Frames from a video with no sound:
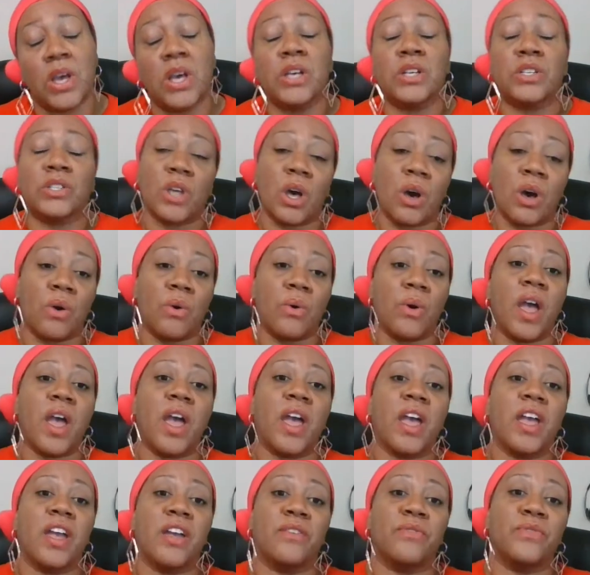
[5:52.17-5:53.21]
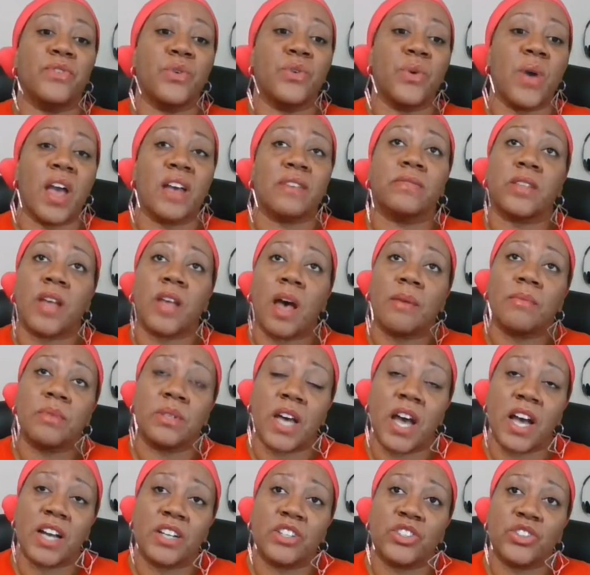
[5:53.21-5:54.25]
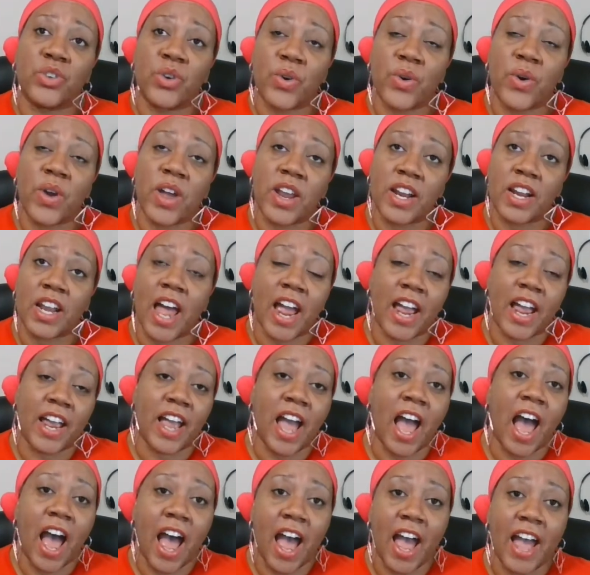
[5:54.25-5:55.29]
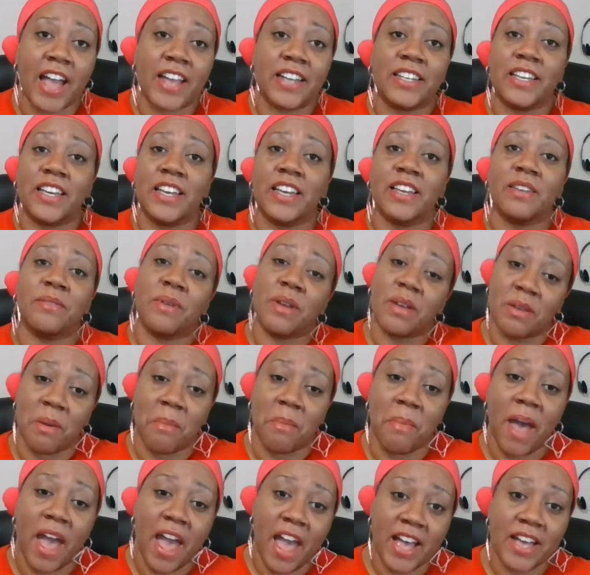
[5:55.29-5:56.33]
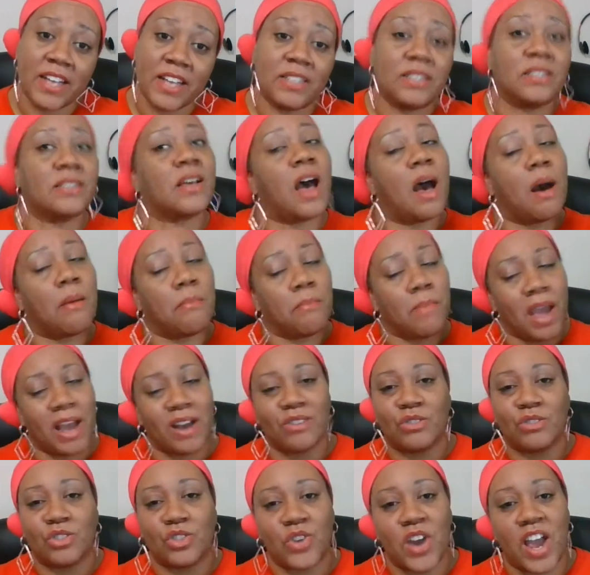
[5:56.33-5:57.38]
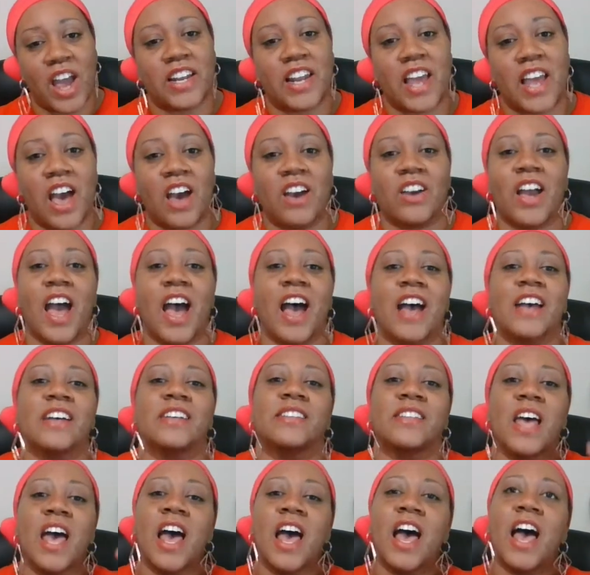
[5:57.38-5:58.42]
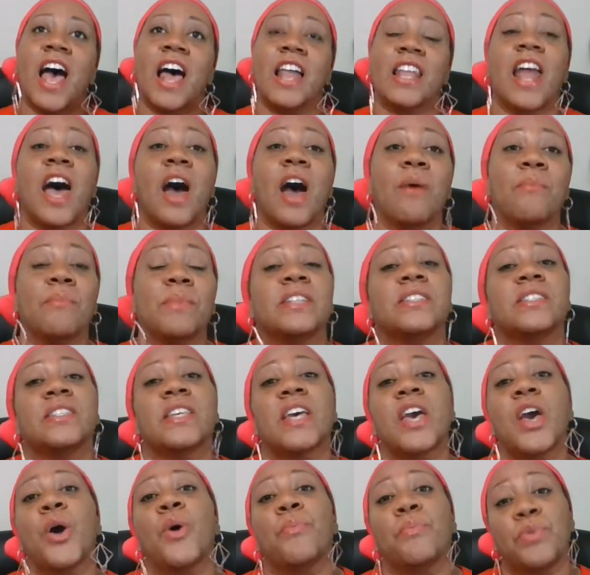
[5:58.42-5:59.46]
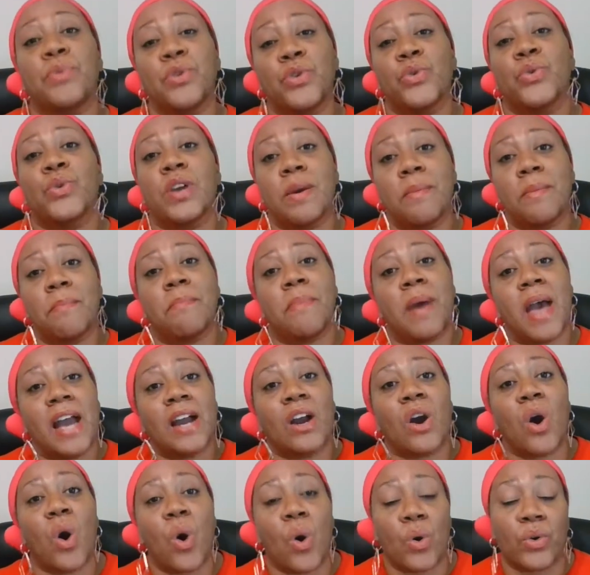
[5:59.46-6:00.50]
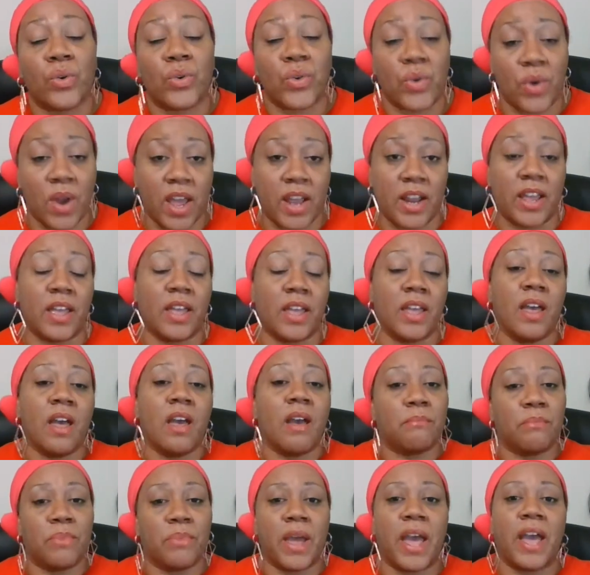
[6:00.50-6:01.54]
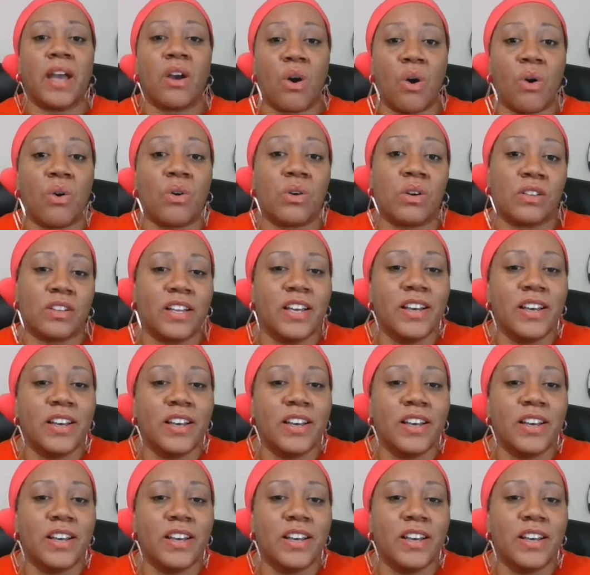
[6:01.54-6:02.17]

So if you have sabotaged your credit like I did in the past, I'm back on track now, guys. Allow me to help you get back on credit, back on